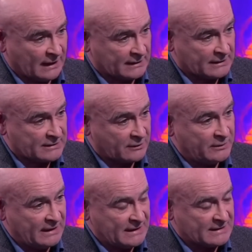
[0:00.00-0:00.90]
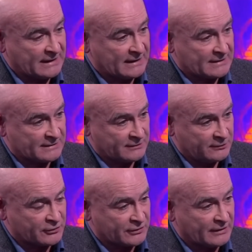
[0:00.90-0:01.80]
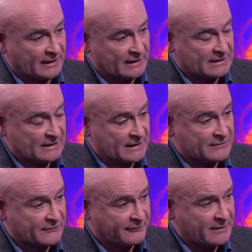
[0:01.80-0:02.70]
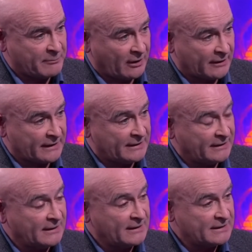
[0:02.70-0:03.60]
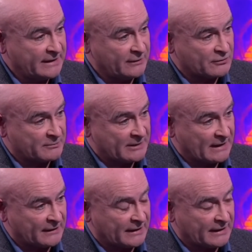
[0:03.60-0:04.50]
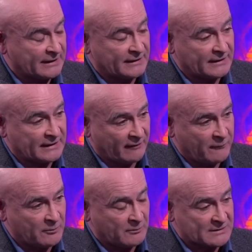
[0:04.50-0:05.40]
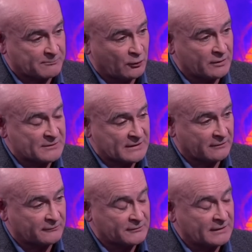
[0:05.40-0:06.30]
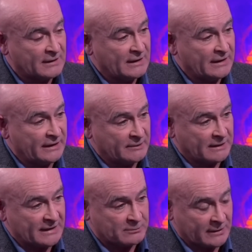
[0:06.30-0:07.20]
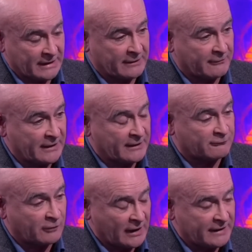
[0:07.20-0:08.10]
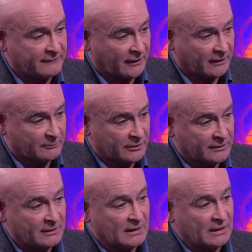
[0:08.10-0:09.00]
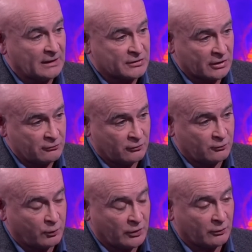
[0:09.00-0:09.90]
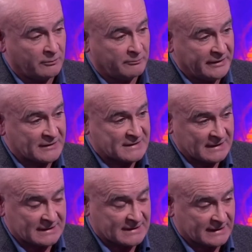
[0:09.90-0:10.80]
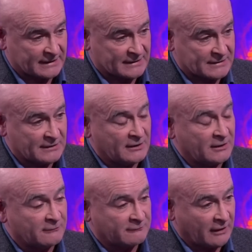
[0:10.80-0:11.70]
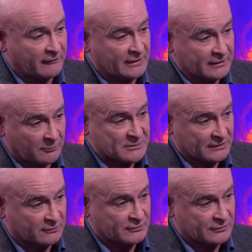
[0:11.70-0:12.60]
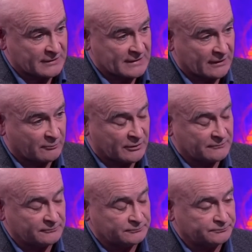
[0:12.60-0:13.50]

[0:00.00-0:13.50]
Exactly. So we need to get a solution. And there's a three-party deal to be done here. And the government must put themselves in a place where they create the right environment and show goodwill and be facilitators rather than an obstacle to the settlement.